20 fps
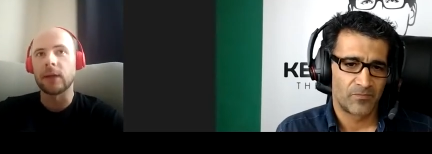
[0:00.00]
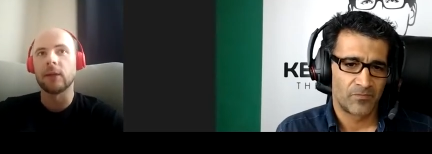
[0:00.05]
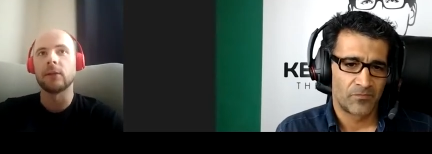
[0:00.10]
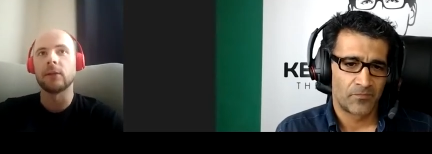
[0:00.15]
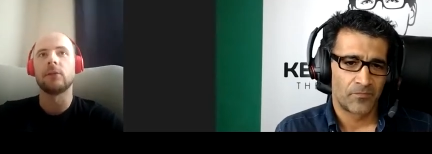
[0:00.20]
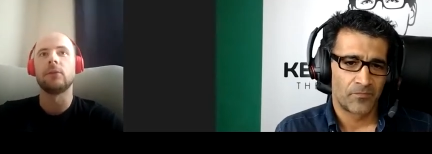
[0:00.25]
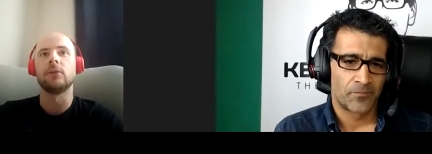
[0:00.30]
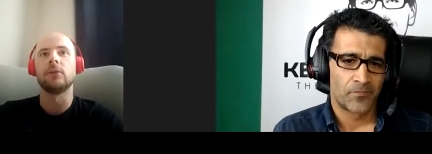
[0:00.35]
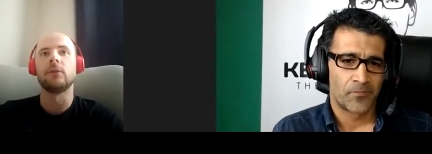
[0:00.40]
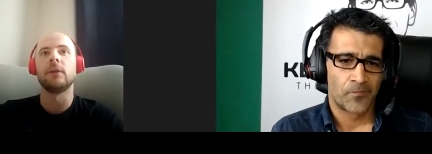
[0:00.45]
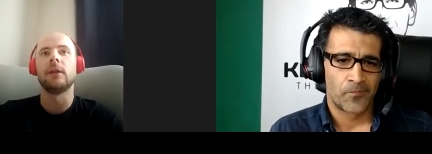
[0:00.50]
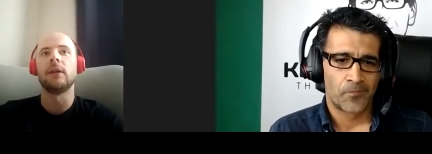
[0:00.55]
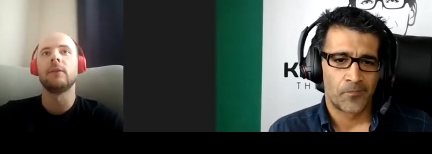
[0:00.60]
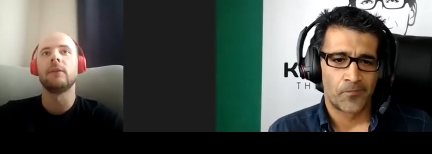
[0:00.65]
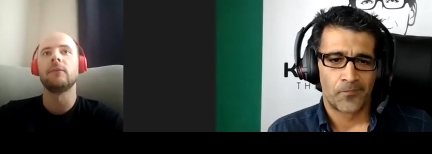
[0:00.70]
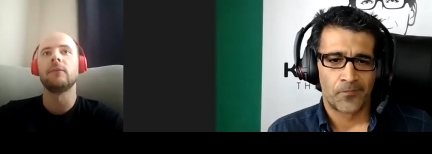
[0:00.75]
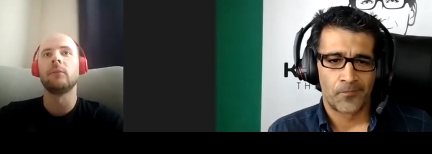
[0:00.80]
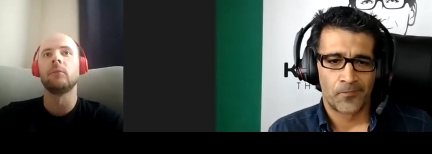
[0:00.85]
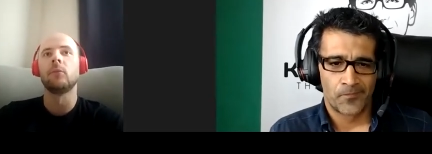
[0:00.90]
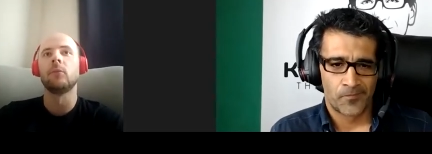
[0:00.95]
Speaker 1: to
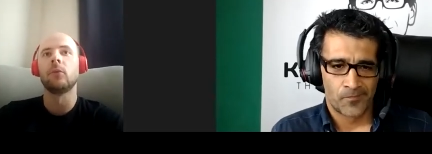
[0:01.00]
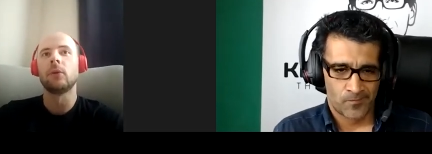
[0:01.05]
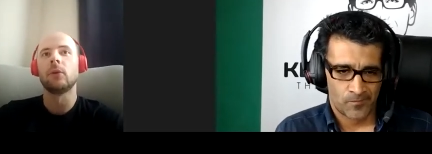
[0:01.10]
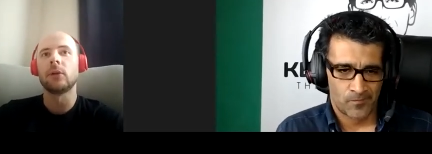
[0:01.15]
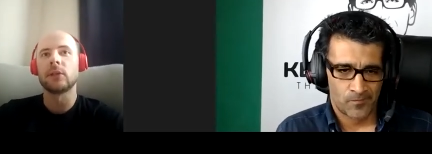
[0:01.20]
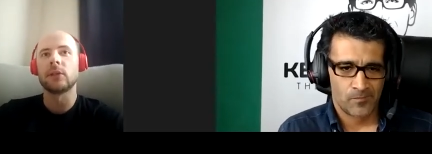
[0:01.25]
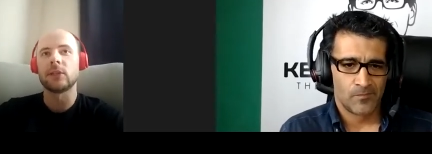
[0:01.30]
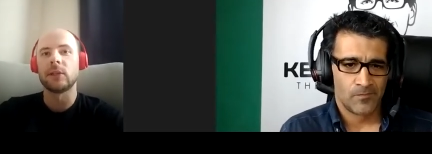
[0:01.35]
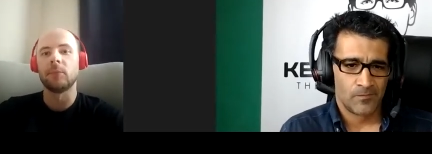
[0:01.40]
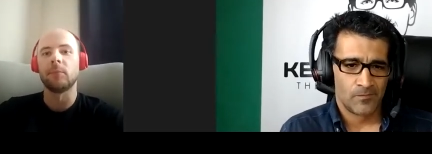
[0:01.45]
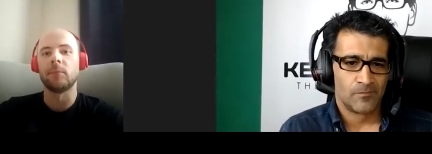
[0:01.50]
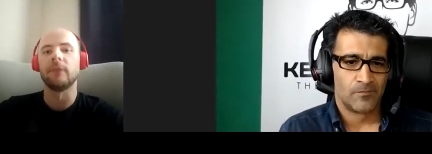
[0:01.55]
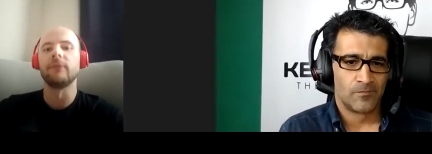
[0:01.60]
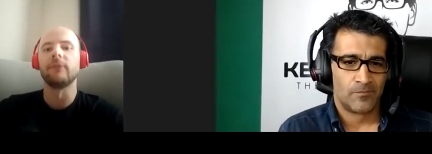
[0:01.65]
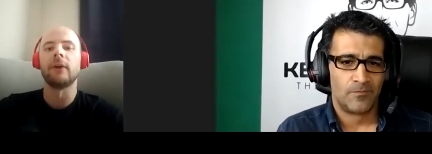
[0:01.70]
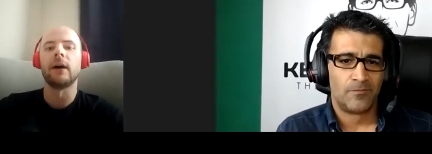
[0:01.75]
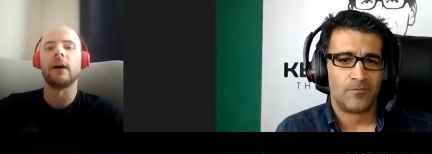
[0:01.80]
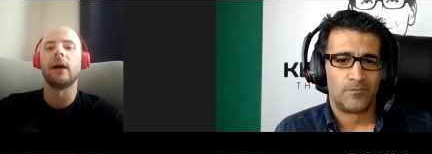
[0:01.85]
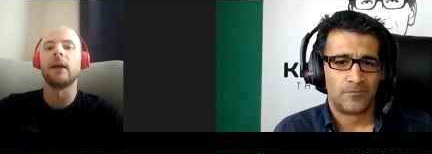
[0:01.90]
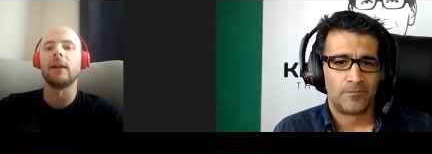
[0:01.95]
even more
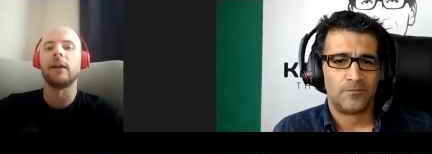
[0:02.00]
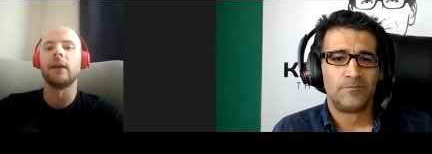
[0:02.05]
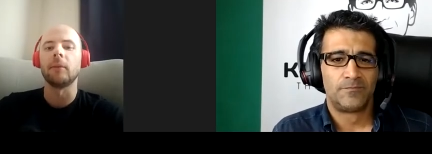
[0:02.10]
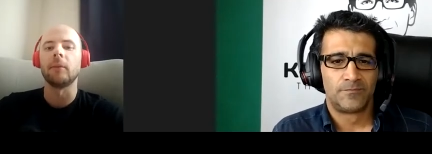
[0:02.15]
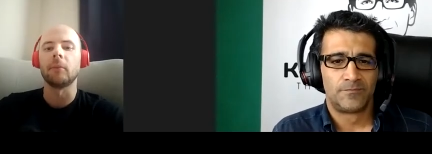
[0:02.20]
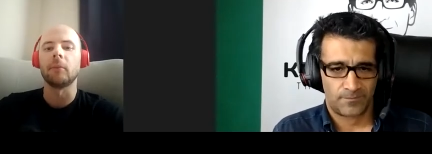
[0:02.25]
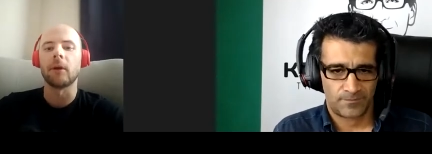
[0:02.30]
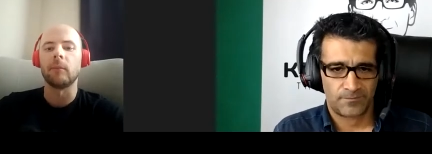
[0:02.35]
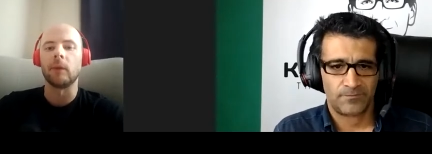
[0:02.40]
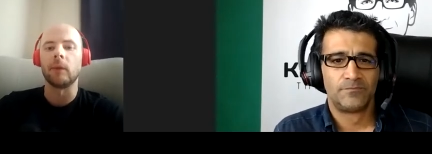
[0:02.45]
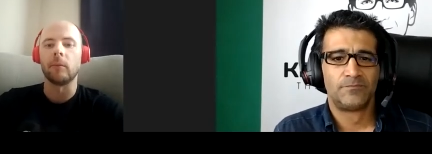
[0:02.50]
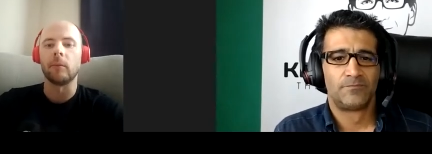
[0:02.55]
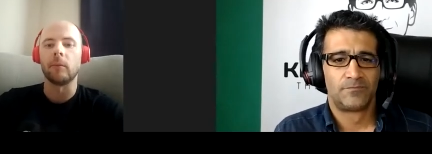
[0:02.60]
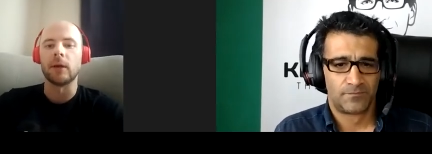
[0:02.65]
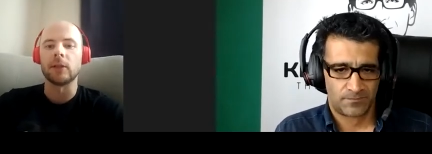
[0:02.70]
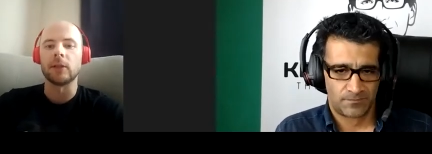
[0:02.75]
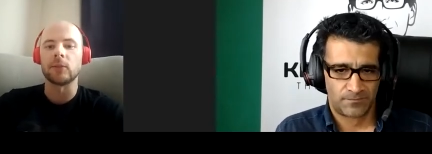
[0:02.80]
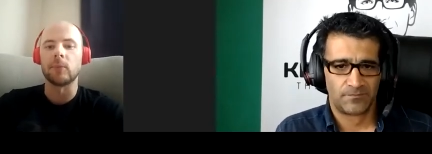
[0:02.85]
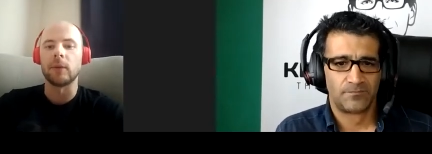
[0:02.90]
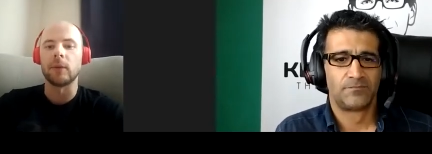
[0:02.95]
simplify it in upcoming
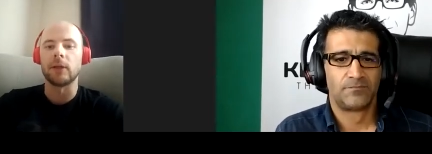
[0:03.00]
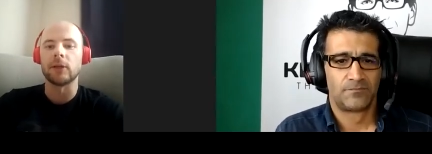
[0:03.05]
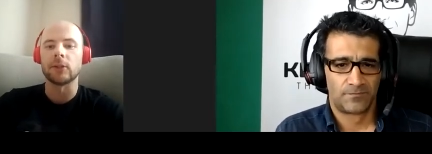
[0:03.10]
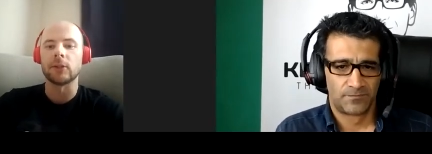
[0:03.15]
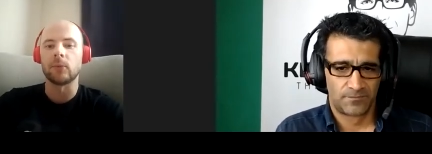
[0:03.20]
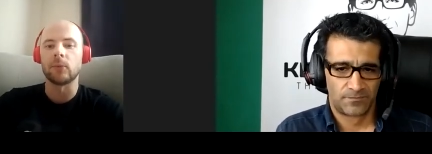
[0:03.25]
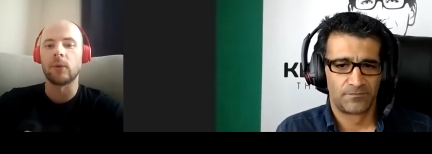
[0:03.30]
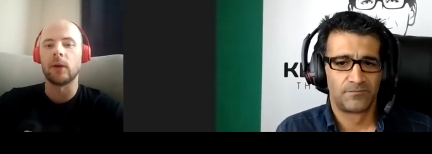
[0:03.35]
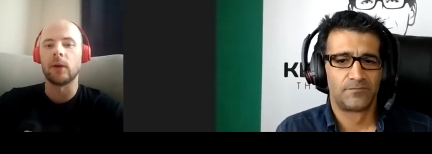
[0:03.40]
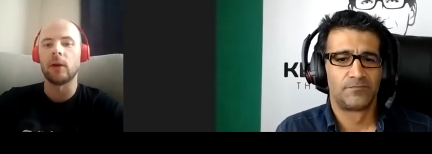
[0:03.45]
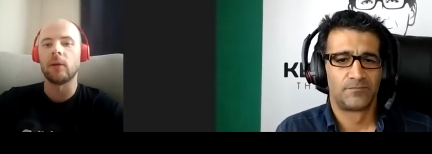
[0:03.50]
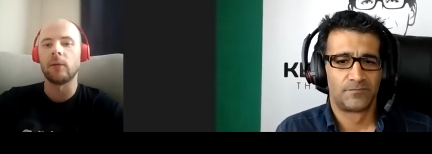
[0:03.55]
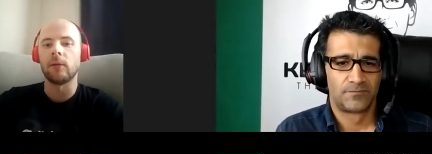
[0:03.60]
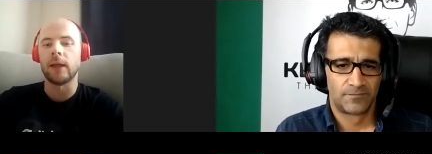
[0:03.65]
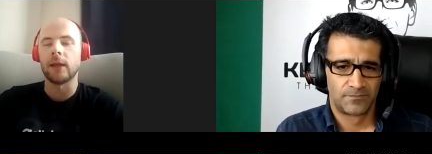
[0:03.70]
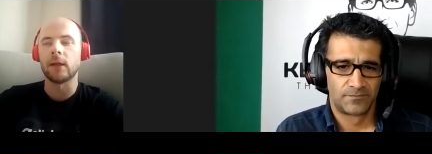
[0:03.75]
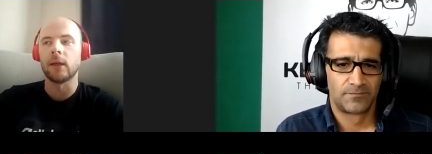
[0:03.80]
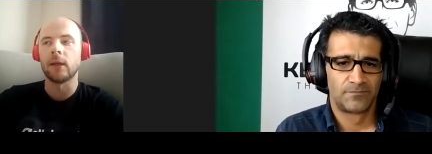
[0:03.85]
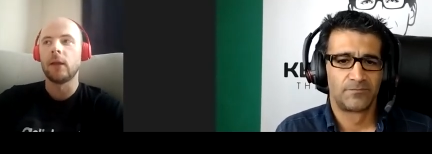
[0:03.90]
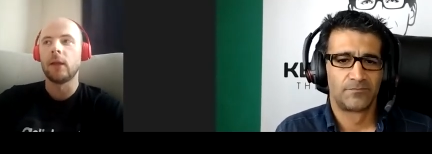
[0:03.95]
months because we're
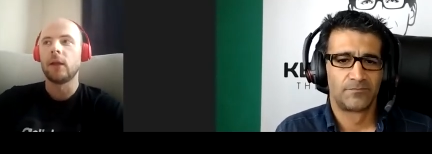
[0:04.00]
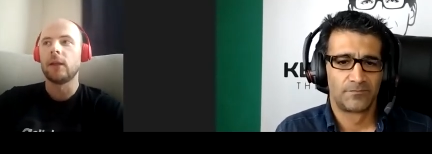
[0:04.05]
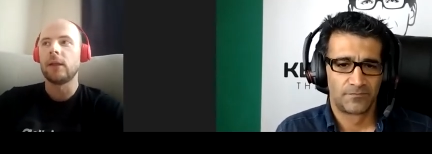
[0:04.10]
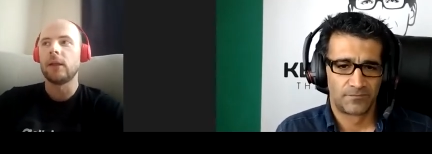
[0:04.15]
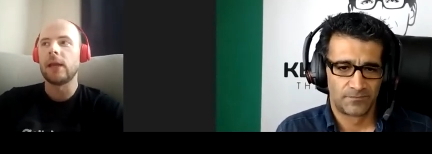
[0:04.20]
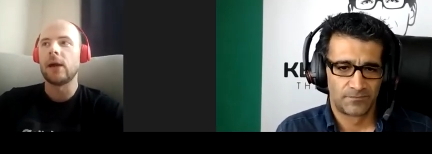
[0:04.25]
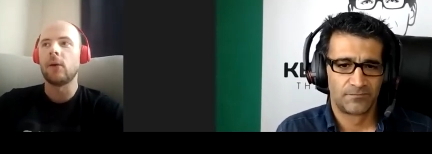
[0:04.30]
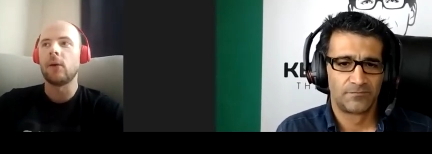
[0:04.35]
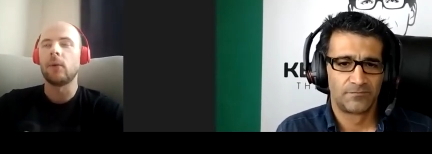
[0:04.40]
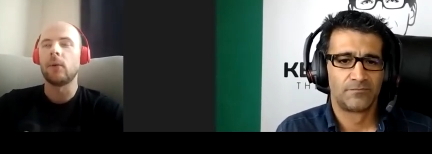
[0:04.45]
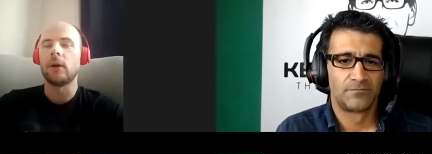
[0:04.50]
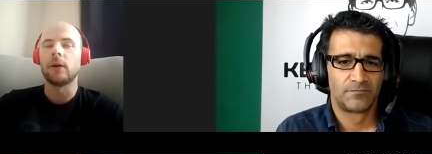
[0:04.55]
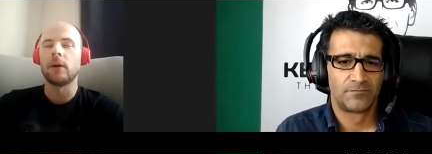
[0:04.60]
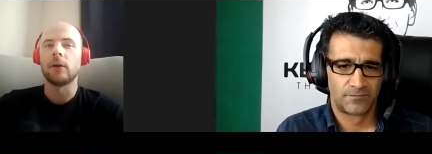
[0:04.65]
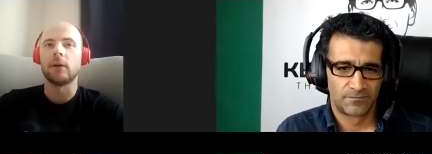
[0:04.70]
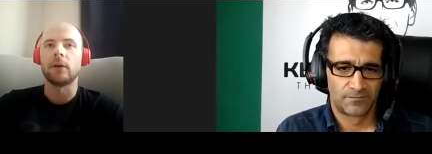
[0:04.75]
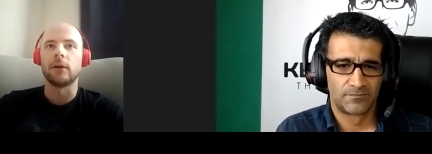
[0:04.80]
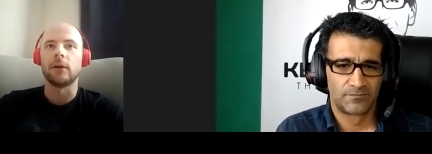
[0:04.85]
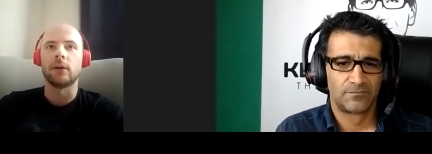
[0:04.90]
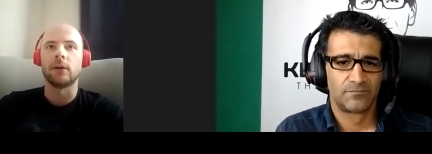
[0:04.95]
like now
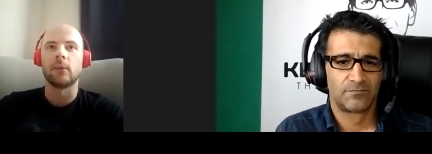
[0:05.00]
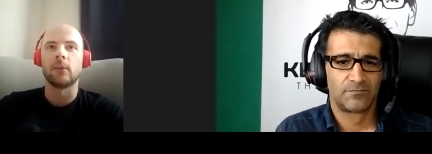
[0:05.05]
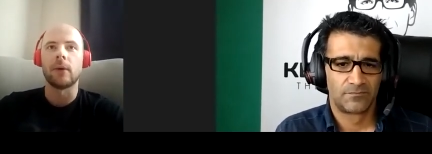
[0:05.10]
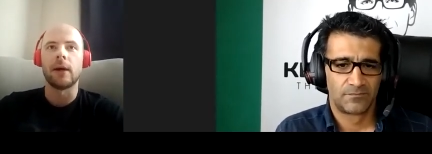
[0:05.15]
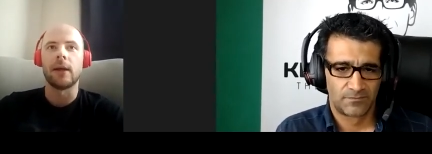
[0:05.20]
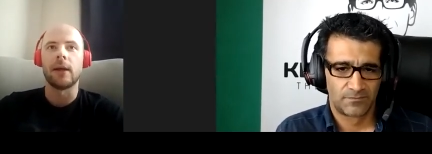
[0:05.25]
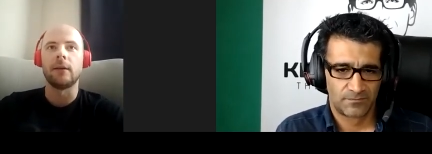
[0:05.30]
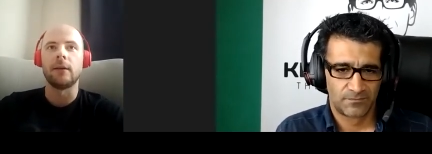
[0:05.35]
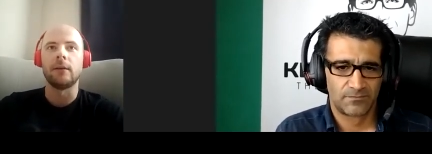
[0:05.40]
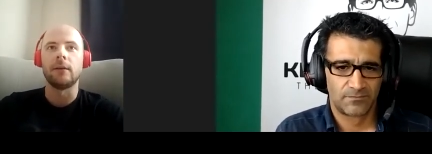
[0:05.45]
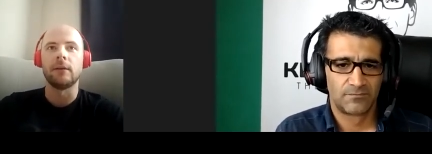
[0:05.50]
we're quite